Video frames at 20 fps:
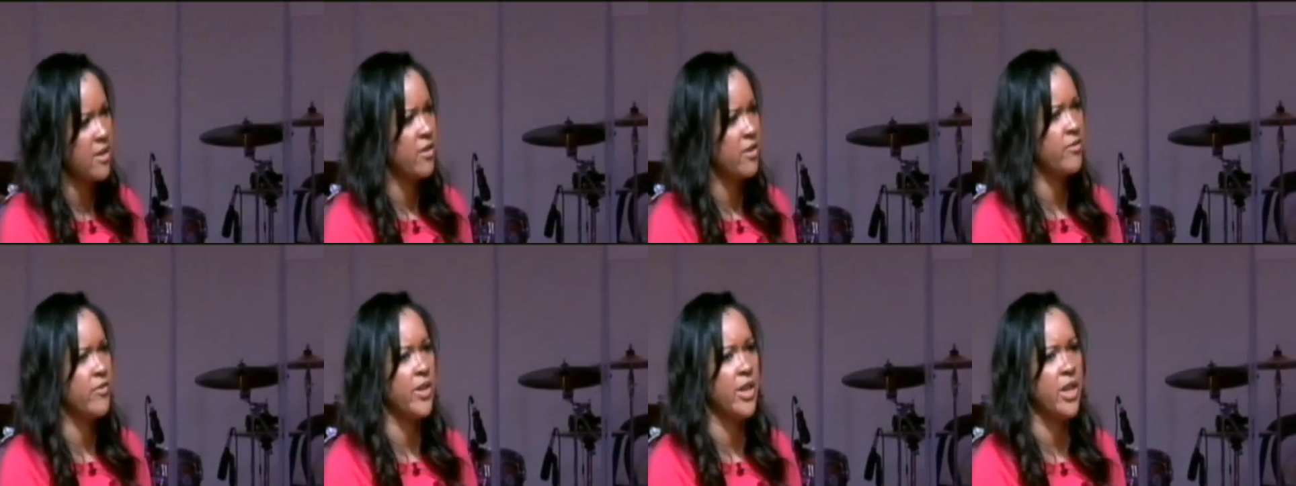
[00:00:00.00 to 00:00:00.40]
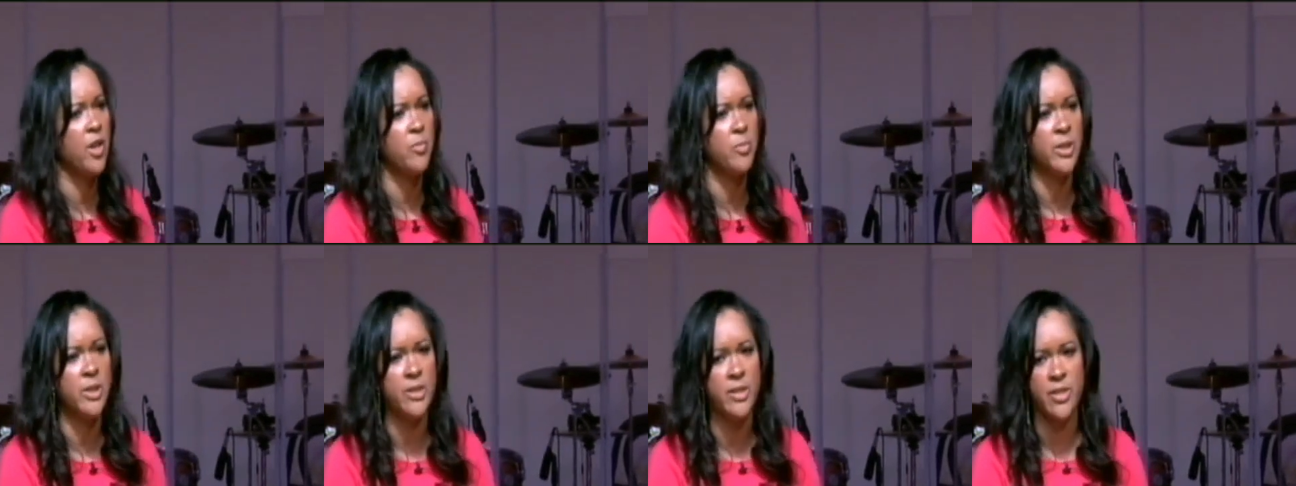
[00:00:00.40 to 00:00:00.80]
her for
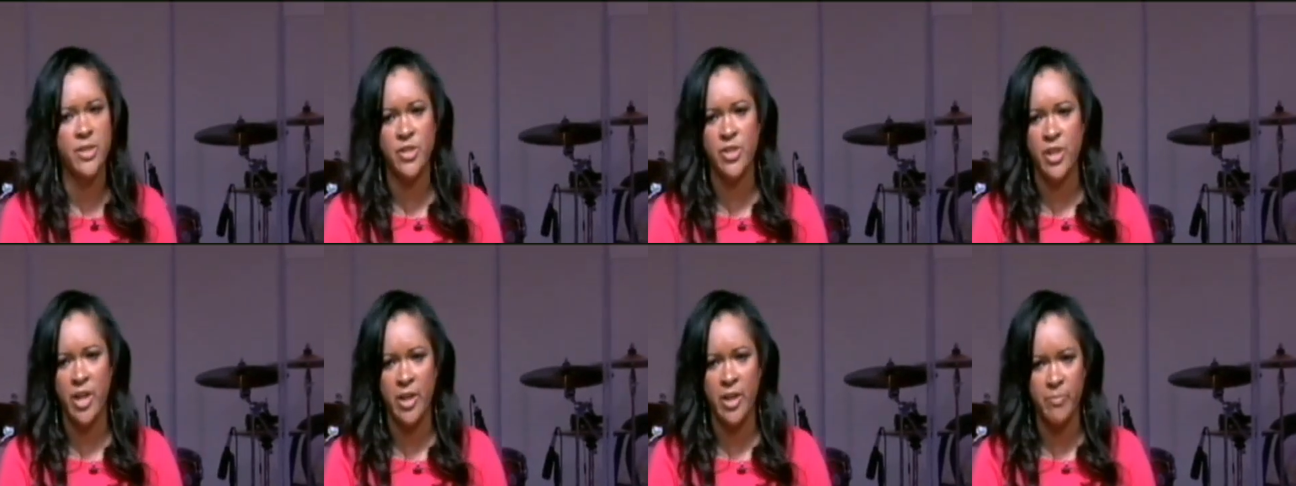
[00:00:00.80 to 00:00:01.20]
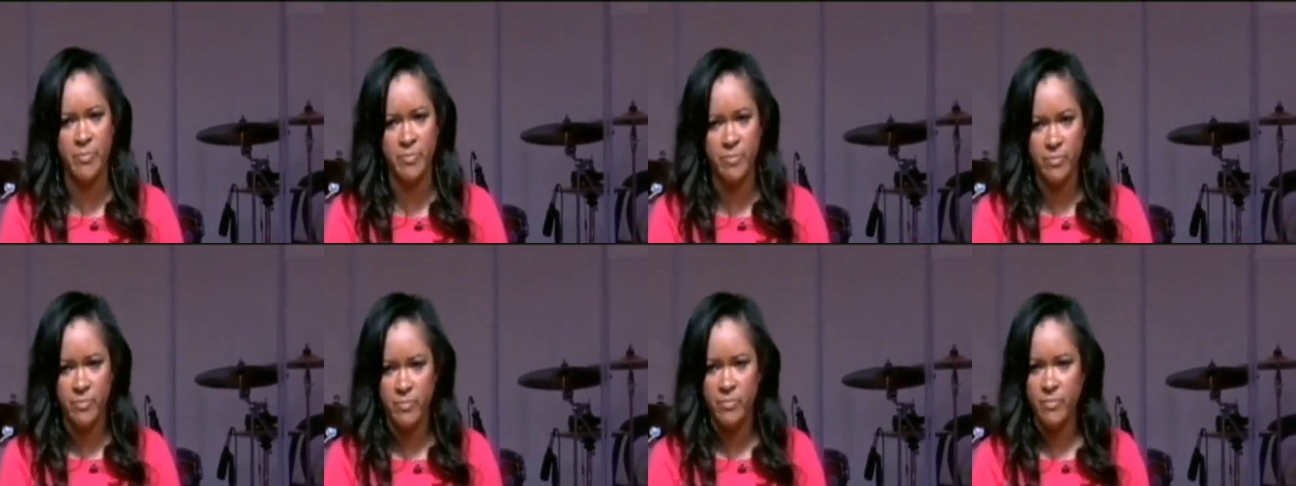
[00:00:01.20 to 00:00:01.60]
helping to shape
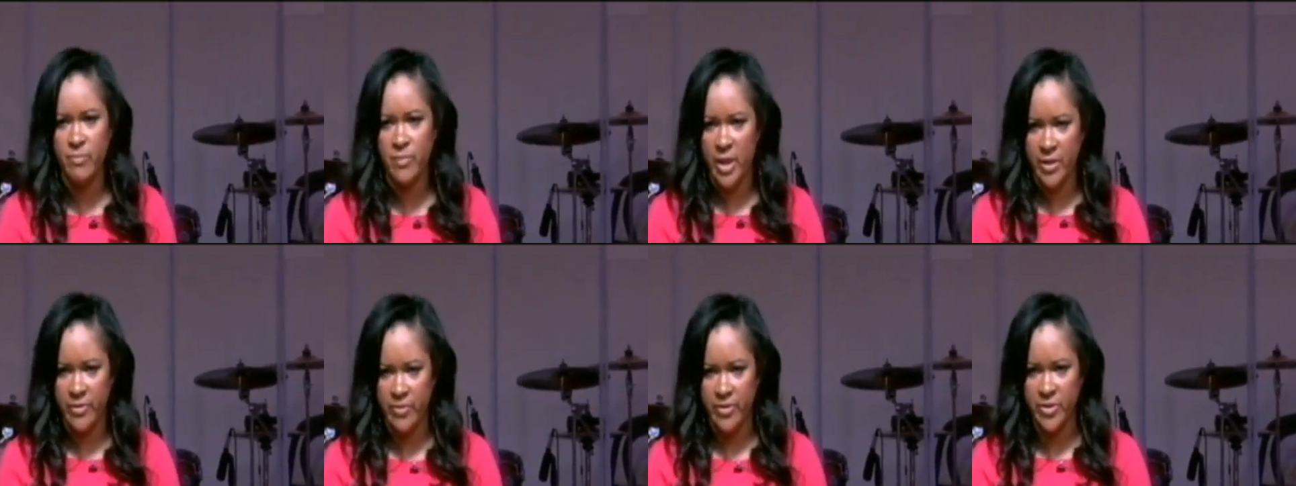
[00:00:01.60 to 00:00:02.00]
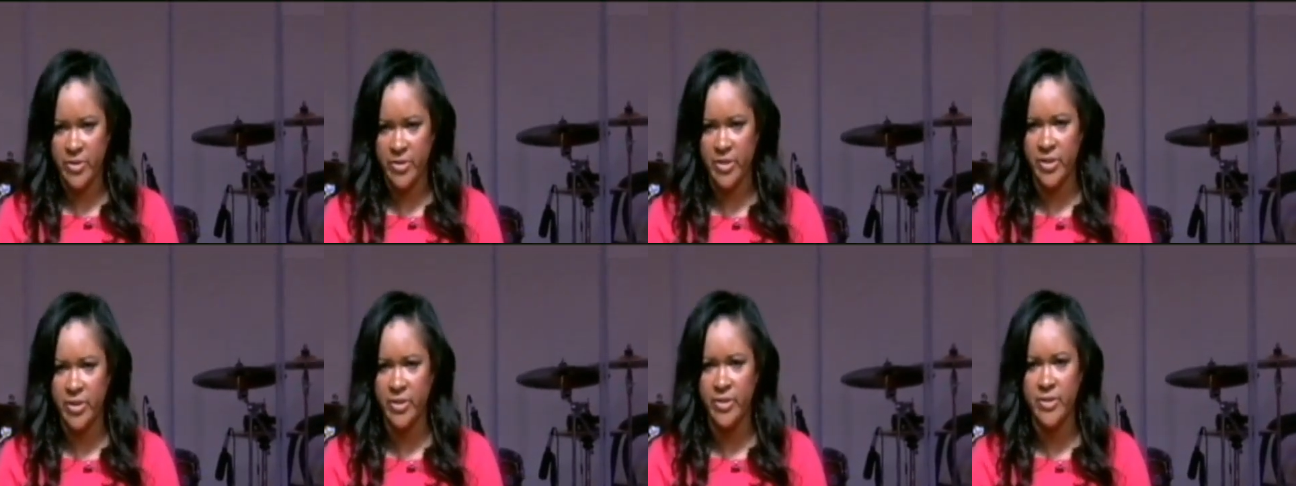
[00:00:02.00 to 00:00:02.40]
my
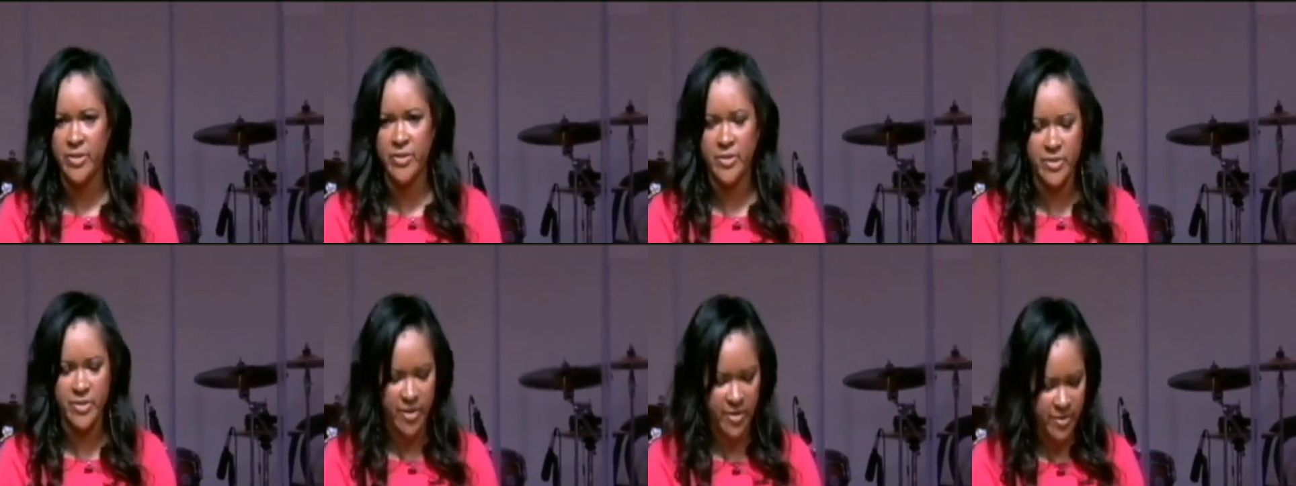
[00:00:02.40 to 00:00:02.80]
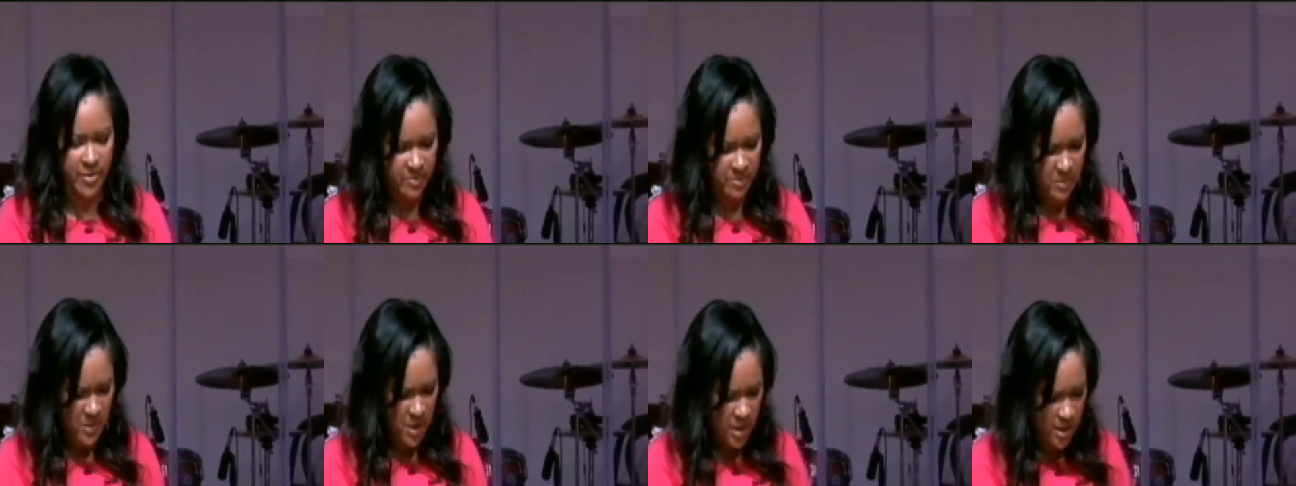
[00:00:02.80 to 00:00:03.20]
future. So
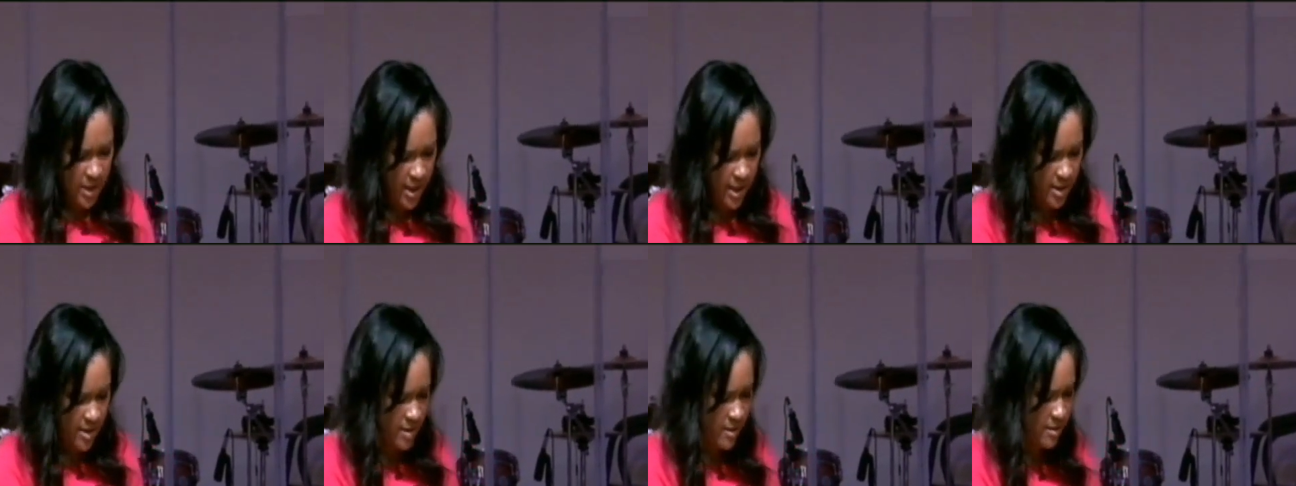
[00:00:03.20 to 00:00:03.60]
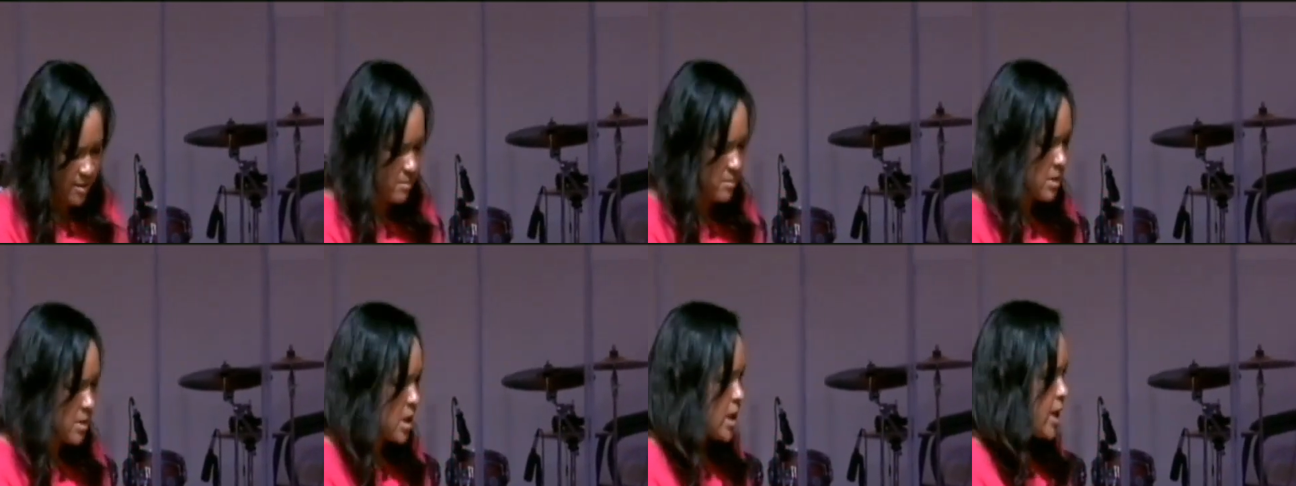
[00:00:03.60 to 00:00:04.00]
thank
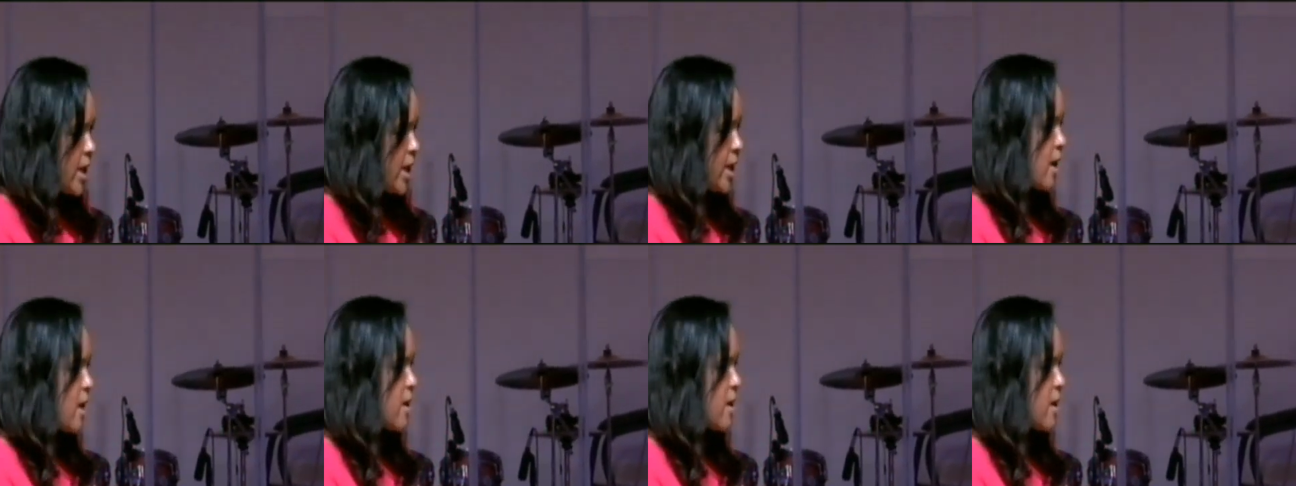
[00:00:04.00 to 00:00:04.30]
you. And